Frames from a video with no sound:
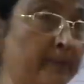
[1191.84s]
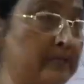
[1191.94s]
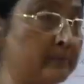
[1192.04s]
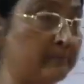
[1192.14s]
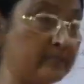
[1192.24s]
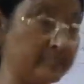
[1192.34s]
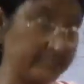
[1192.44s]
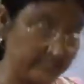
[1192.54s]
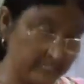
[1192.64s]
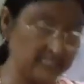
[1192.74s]
it,
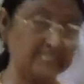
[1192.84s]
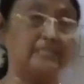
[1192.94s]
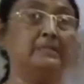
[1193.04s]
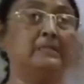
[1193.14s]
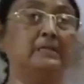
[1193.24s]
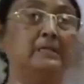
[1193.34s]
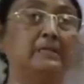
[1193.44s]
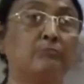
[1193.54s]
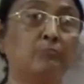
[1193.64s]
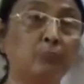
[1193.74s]
but it's
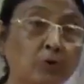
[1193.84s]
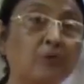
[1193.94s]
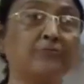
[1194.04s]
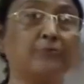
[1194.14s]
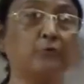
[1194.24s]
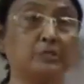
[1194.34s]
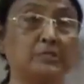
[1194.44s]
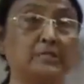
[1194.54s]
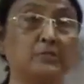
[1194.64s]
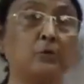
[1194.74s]
more
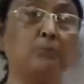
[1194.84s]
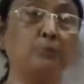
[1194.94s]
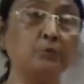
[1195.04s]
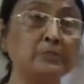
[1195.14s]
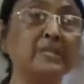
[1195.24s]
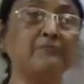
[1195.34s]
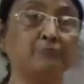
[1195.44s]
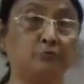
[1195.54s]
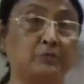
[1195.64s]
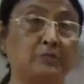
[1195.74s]
forces, opposing
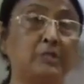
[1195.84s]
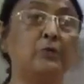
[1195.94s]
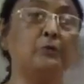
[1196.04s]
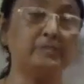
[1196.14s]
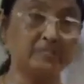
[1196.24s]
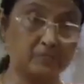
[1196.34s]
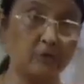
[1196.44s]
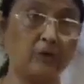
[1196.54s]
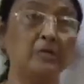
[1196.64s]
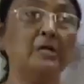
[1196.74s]
force, which is
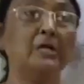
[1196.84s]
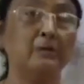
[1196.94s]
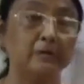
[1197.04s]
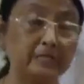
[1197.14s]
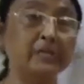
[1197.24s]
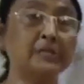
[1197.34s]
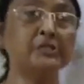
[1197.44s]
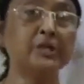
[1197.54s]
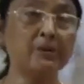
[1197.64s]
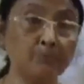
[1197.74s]
called
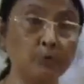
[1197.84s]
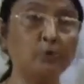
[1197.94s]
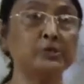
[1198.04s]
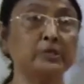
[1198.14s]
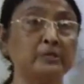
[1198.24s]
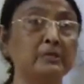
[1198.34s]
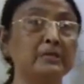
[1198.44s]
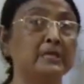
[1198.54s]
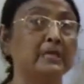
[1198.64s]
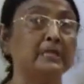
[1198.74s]
inertia of motion,
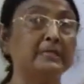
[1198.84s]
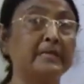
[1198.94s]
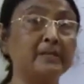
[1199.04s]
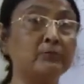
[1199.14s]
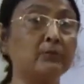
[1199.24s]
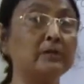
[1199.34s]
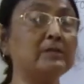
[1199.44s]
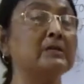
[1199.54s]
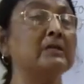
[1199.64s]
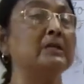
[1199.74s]
that
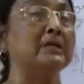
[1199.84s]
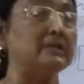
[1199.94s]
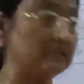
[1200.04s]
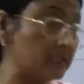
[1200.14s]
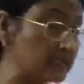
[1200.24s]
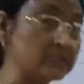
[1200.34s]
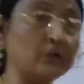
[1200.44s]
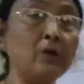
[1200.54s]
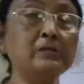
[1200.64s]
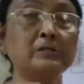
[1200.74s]
one does
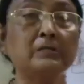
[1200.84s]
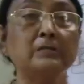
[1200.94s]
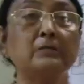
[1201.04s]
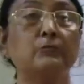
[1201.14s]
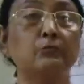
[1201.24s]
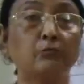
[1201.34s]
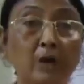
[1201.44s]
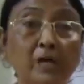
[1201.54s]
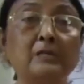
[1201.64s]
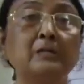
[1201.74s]
not
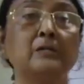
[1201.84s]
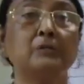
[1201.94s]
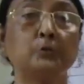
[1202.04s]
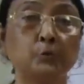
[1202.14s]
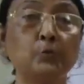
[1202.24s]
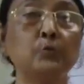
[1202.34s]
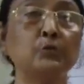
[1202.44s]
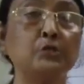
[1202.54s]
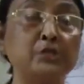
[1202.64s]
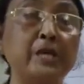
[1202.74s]
want to
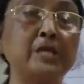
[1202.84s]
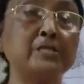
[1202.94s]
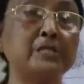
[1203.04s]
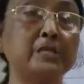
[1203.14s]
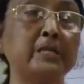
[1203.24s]
change